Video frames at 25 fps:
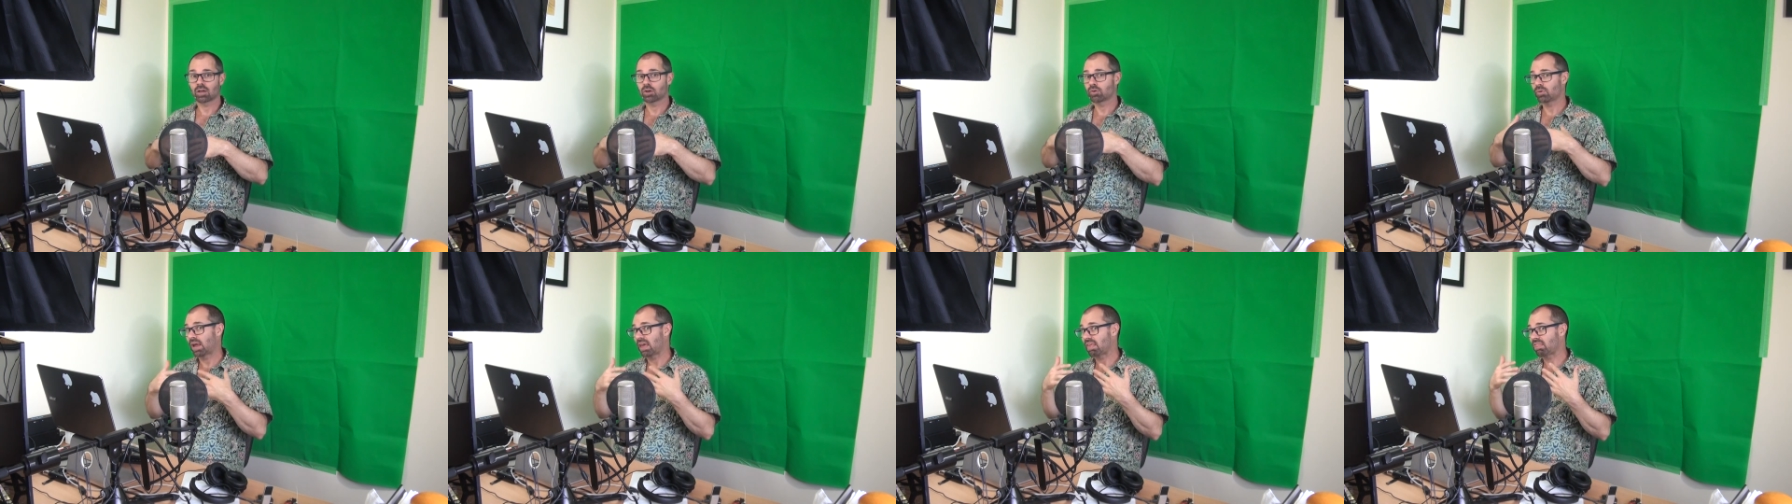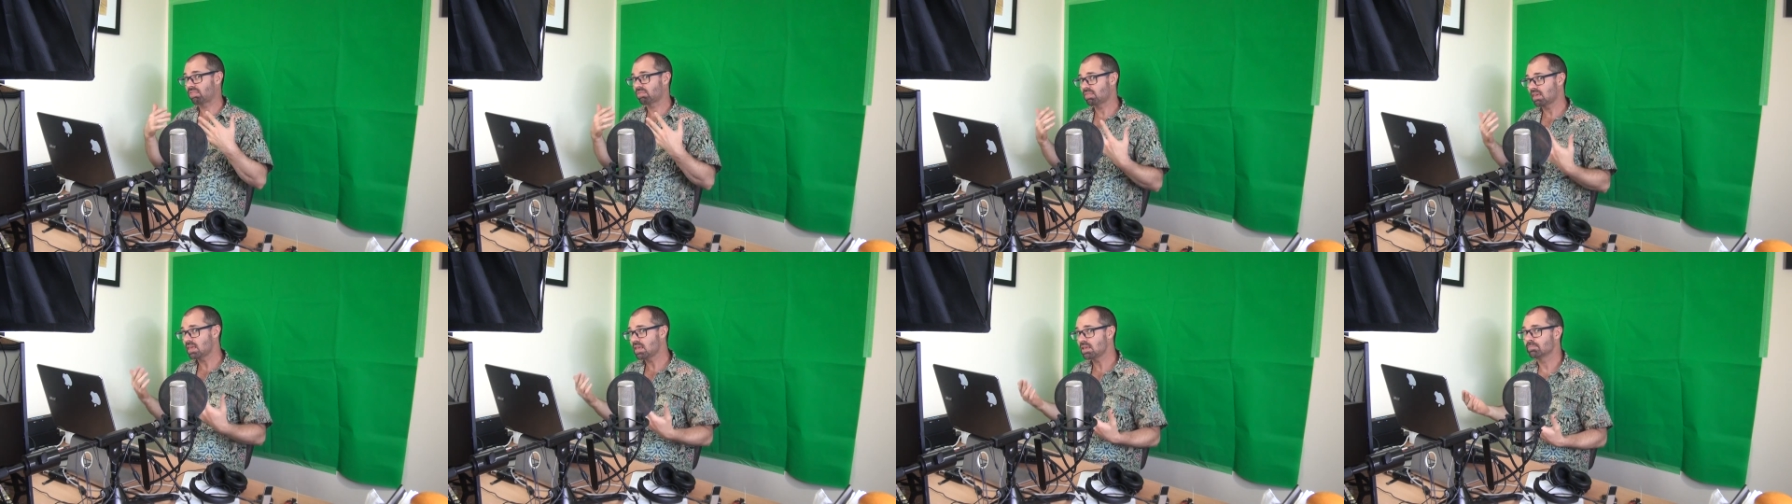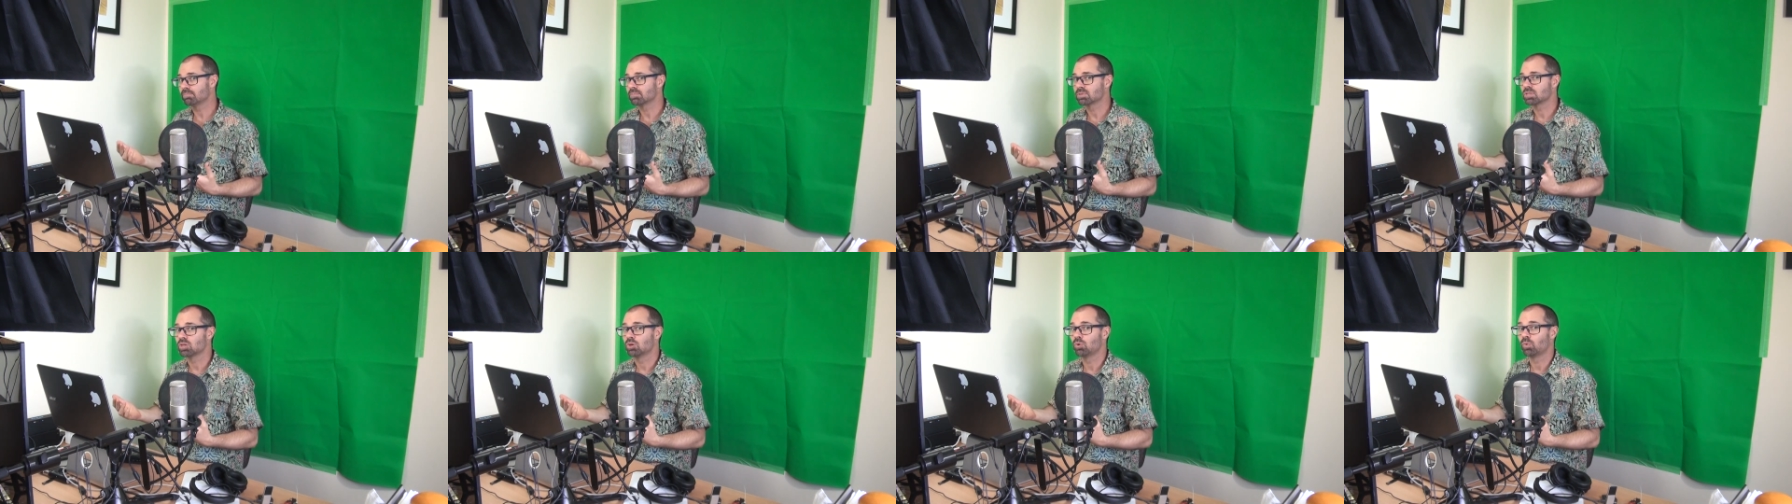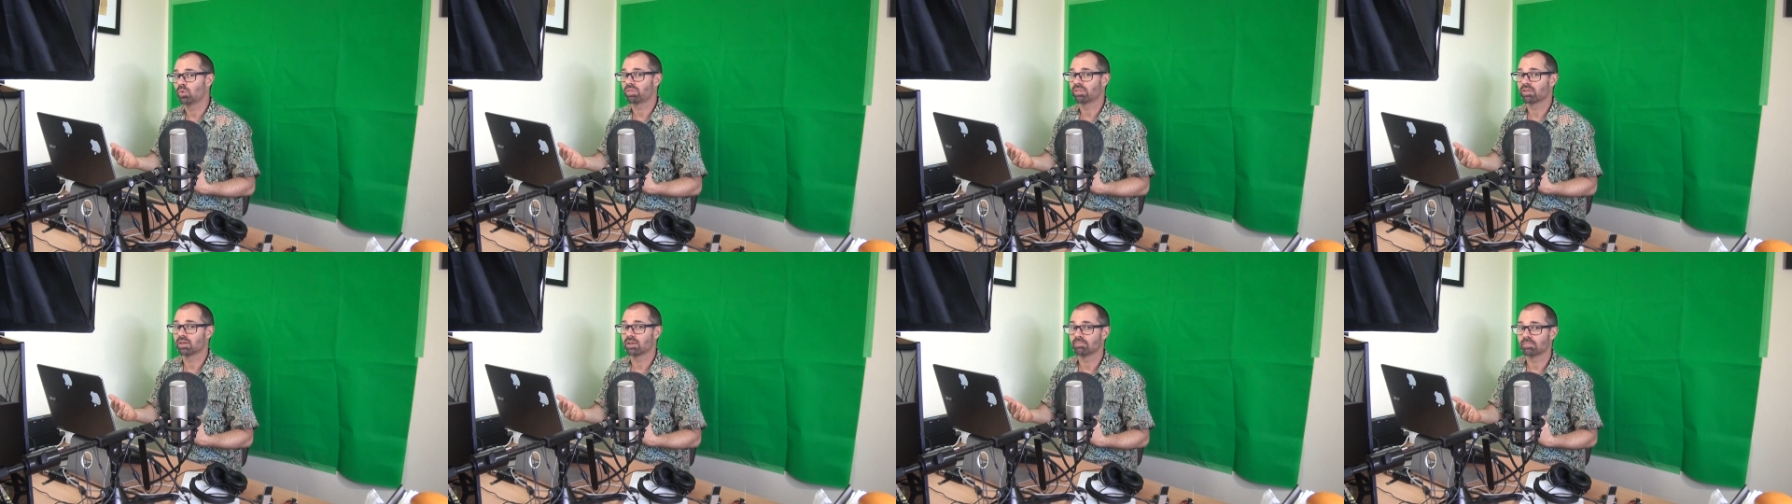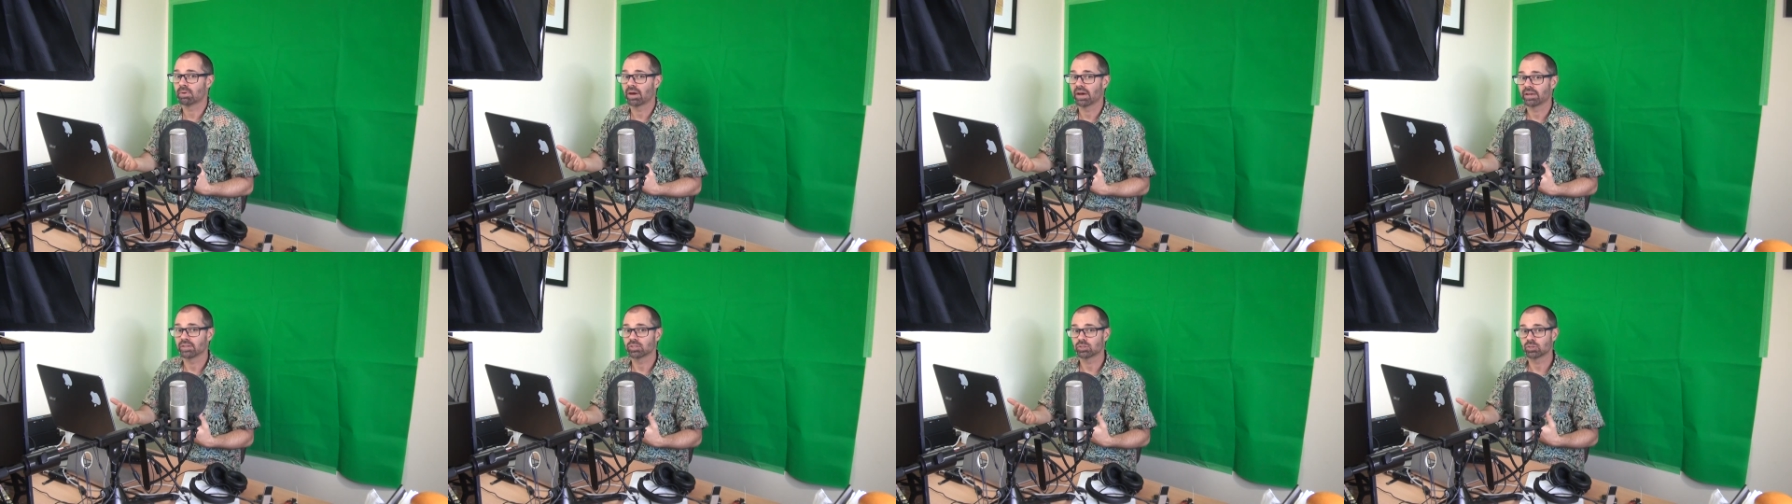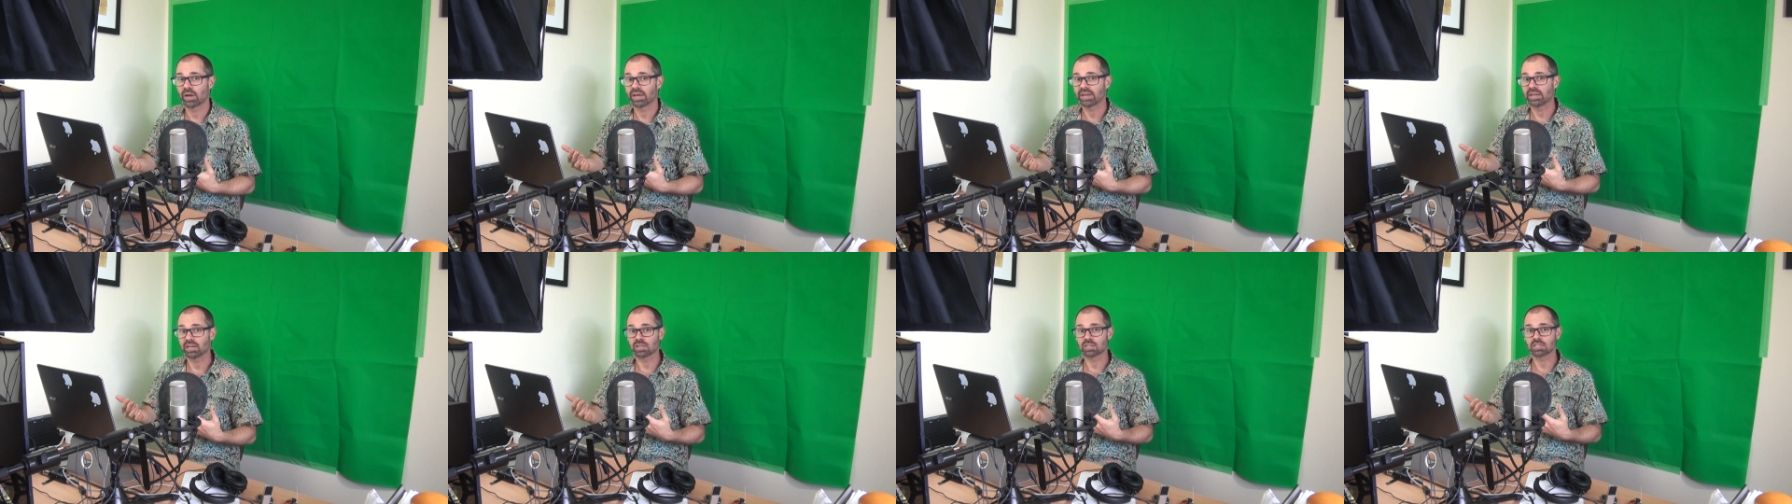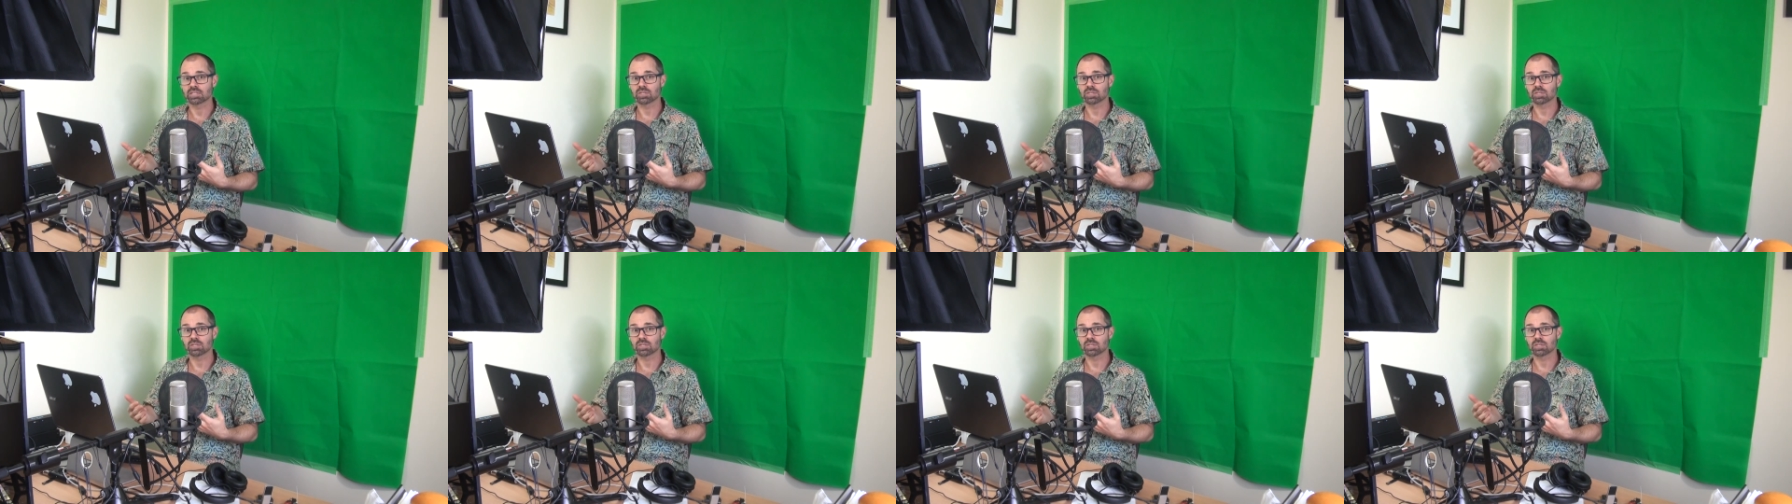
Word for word: create themes within my training.